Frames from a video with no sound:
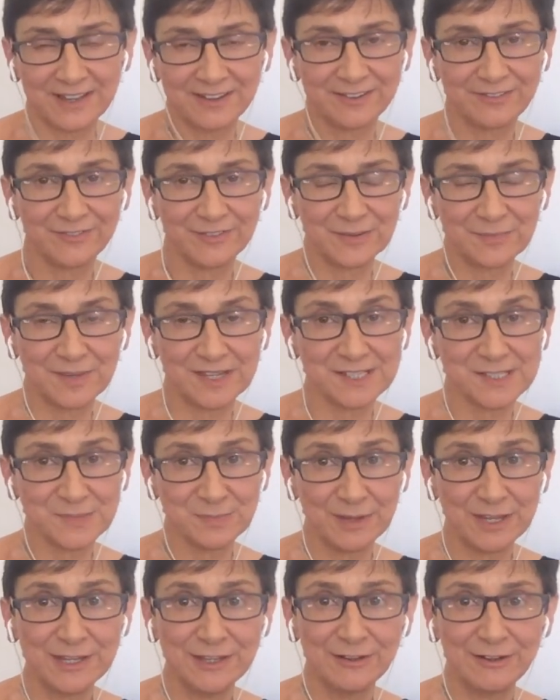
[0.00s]
if I may
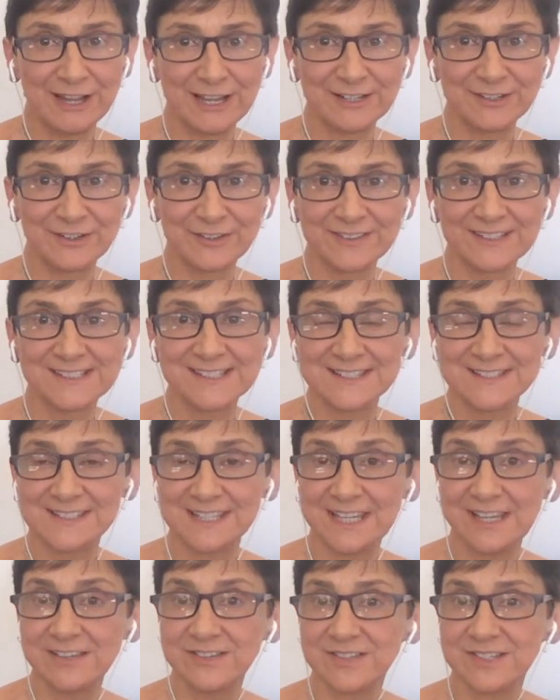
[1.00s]
speculate on this,
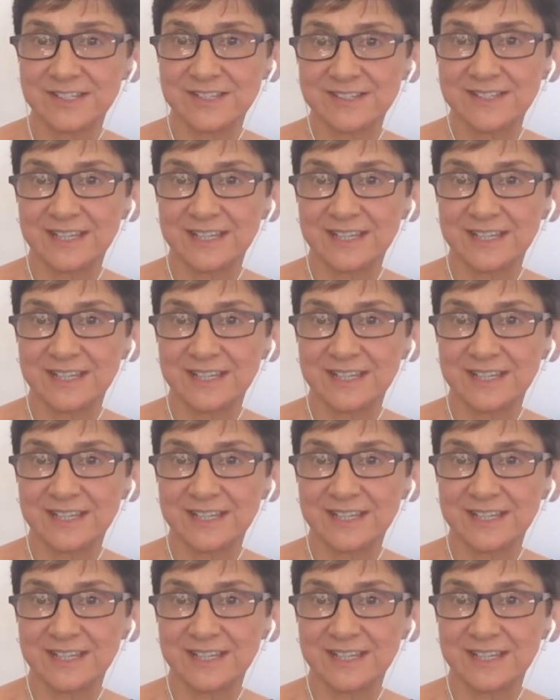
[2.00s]
sees